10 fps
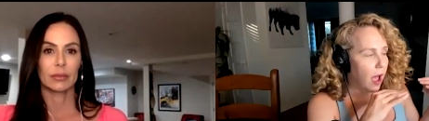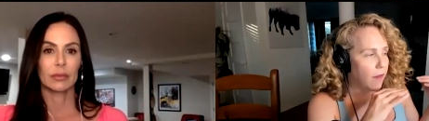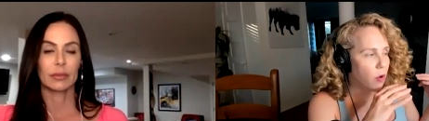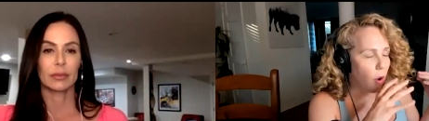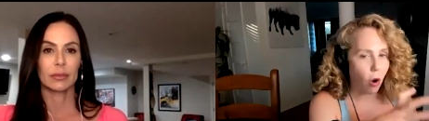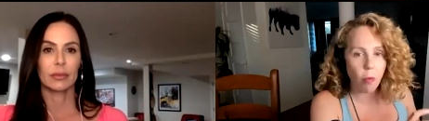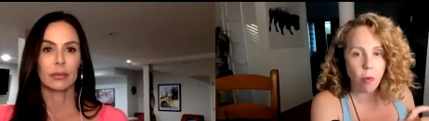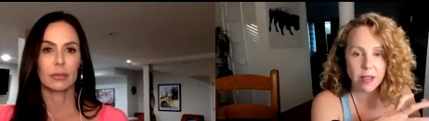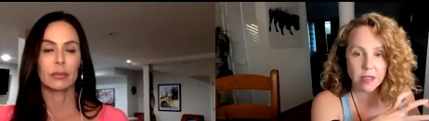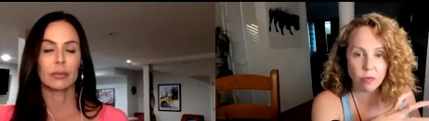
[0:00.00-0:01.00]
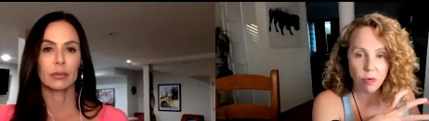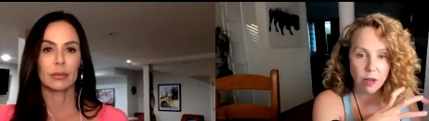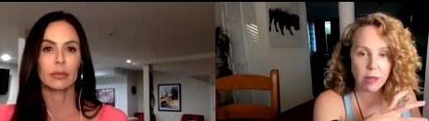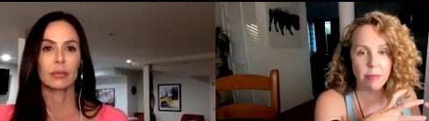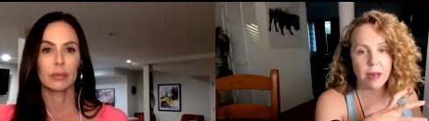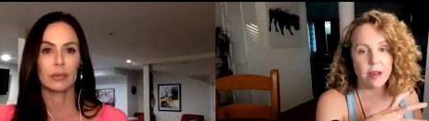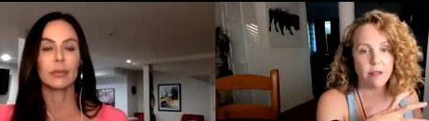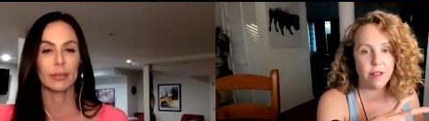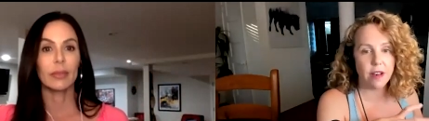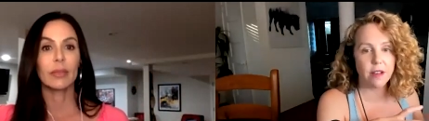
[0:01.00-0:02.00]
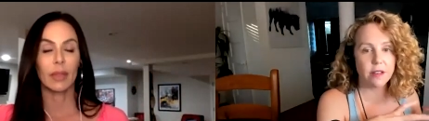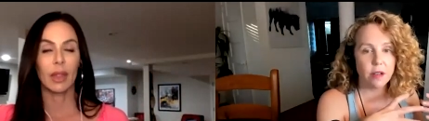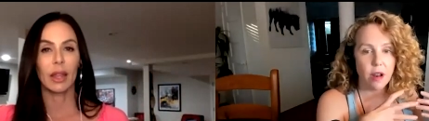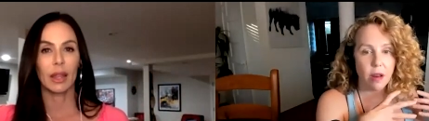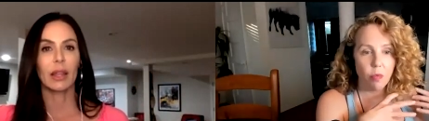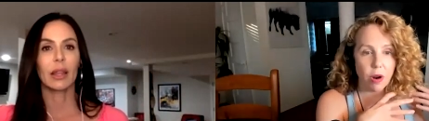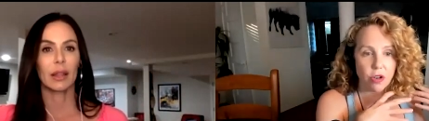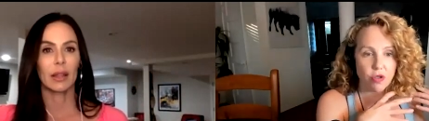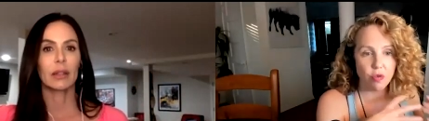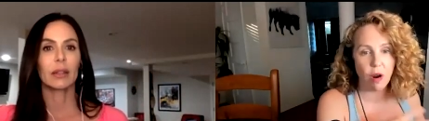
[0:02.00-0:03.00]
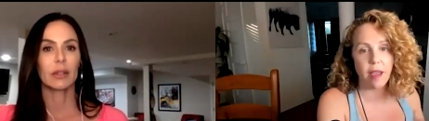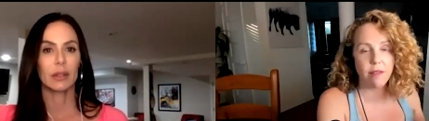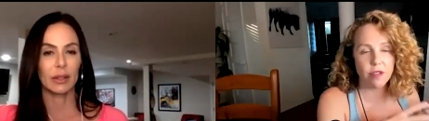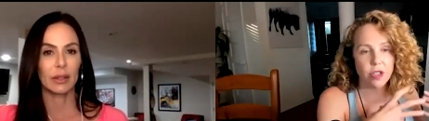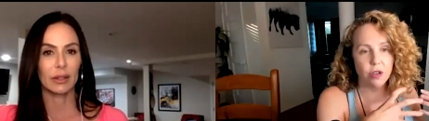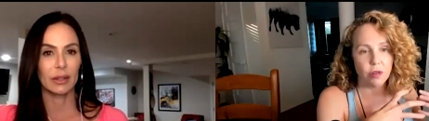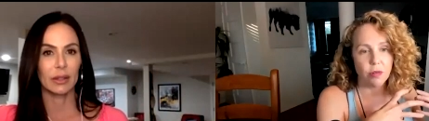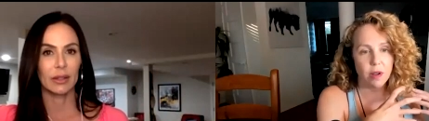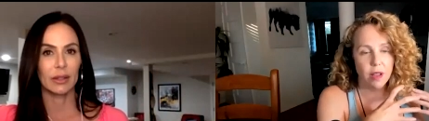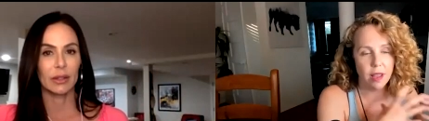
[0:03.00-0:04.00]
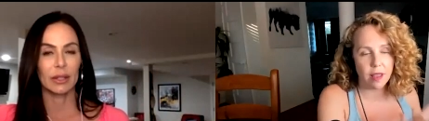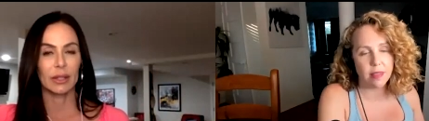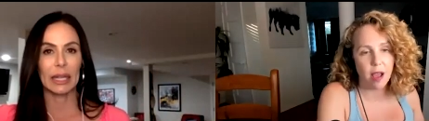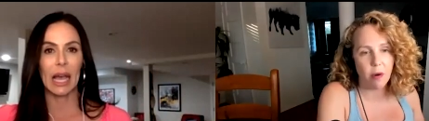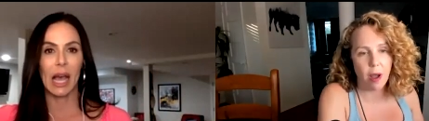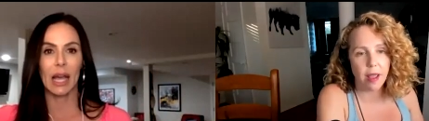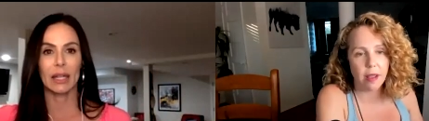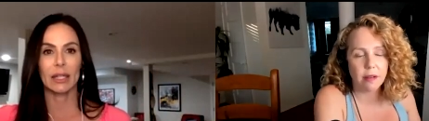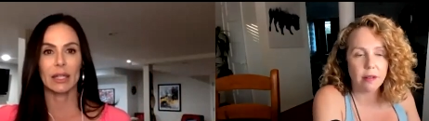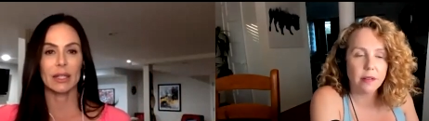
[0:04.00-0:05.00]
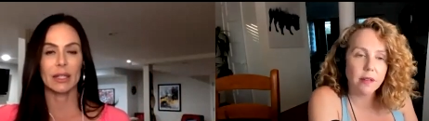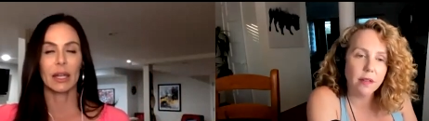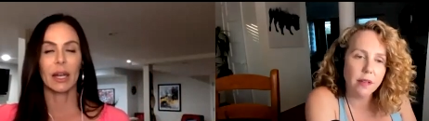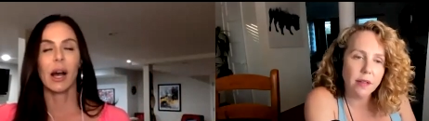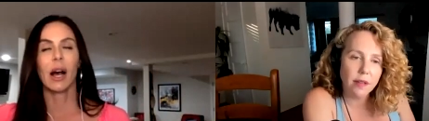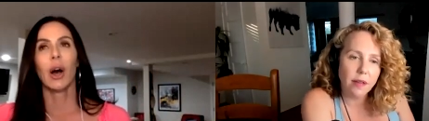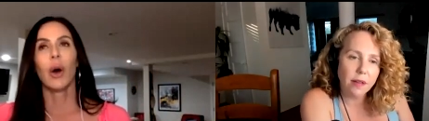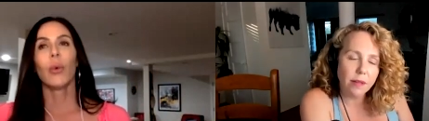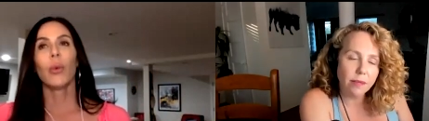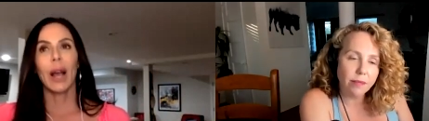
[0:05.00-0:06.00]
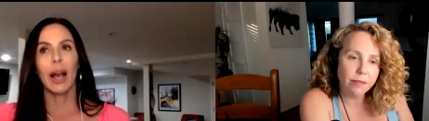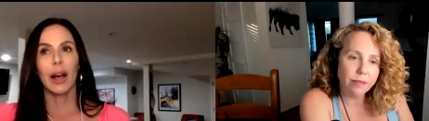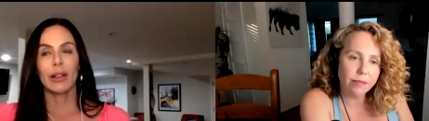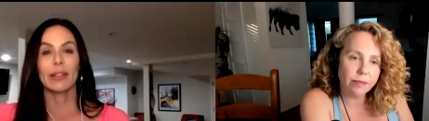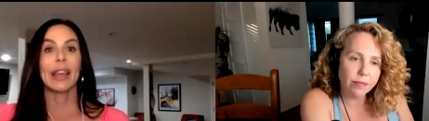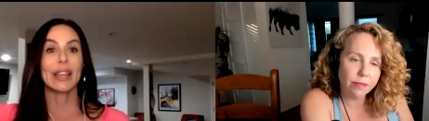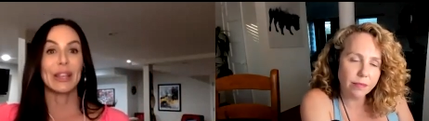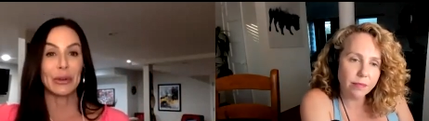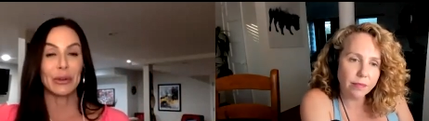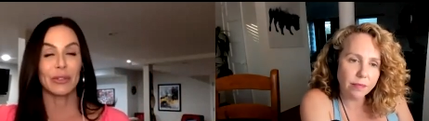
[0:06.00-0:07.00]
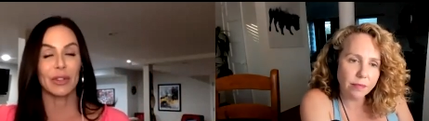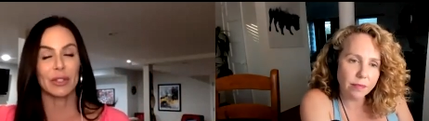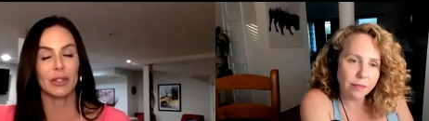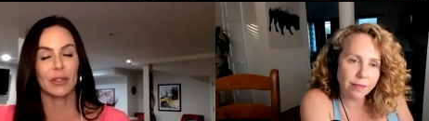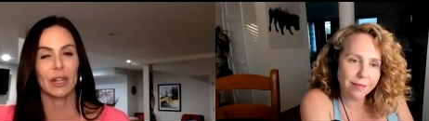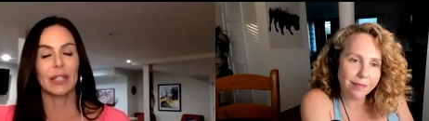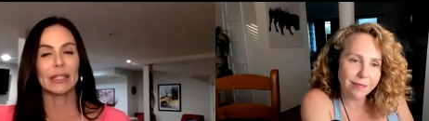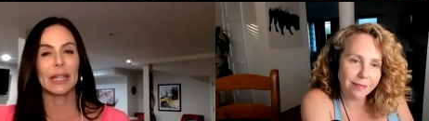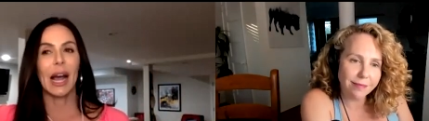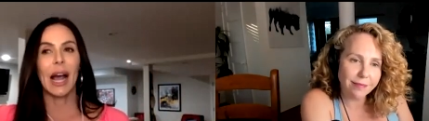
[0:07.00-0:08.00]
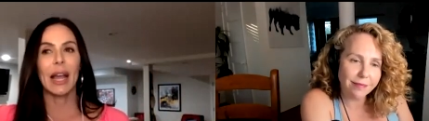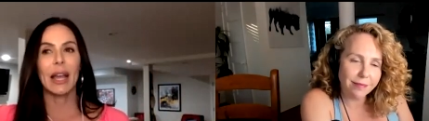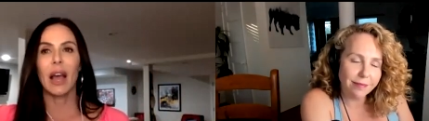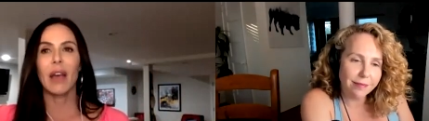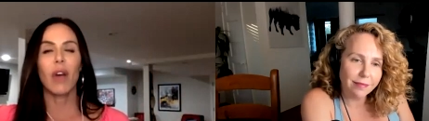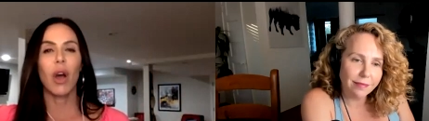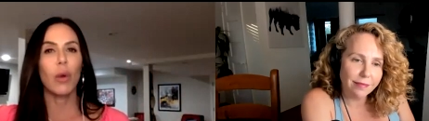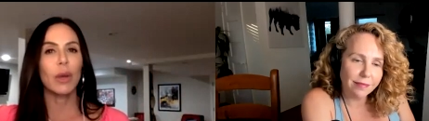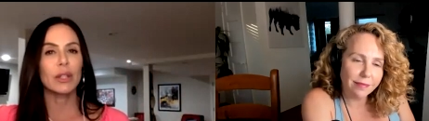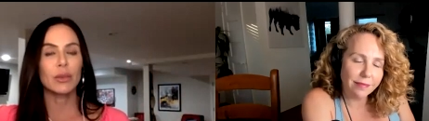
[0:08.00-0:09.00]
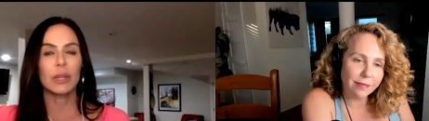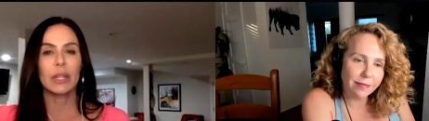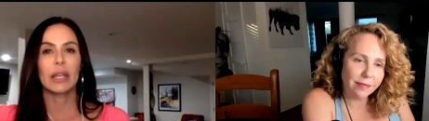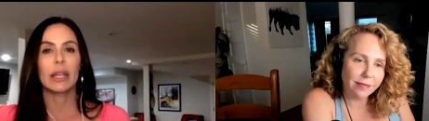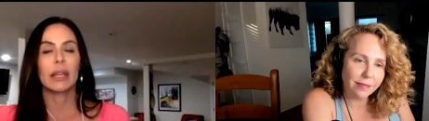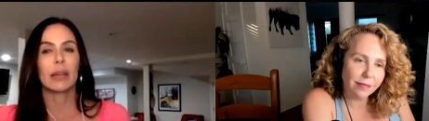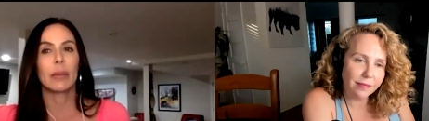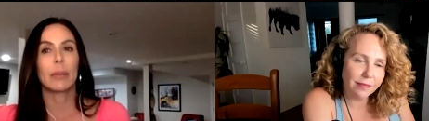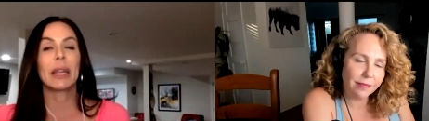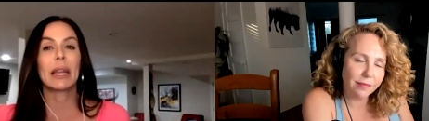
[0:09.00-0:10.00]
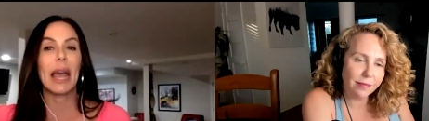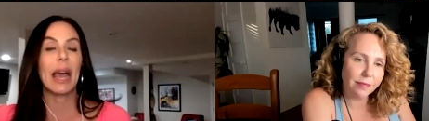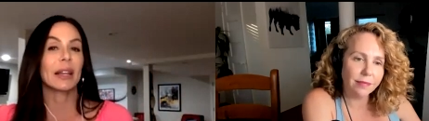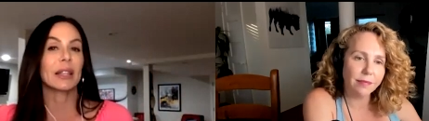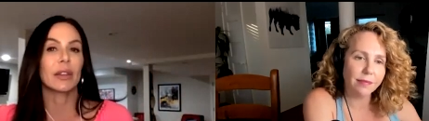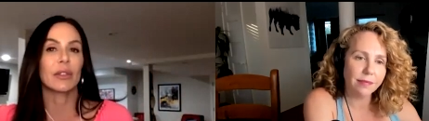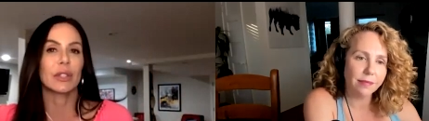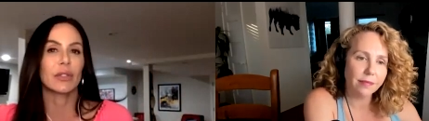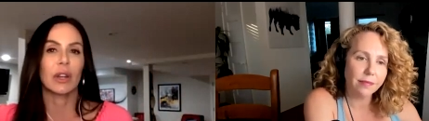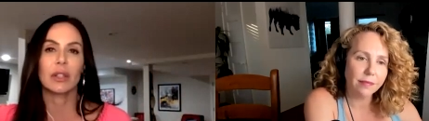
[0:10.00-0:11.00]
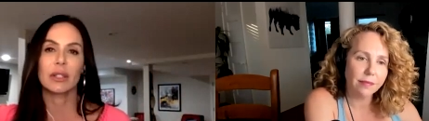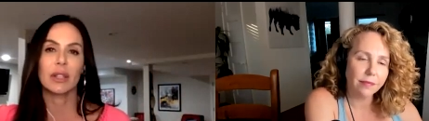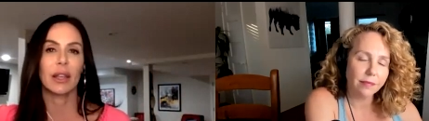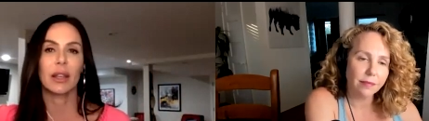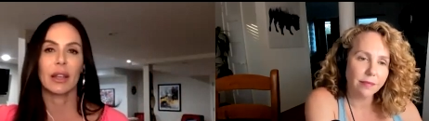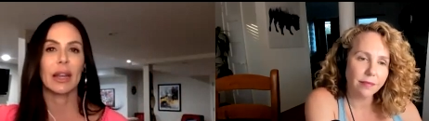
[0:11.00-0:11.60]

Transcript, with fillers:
Speaker 1: Have you always really been into fitness and, and what drives you in that way?
Speaker 2: Well, thank you. First of all, I I've always really been active as far as like an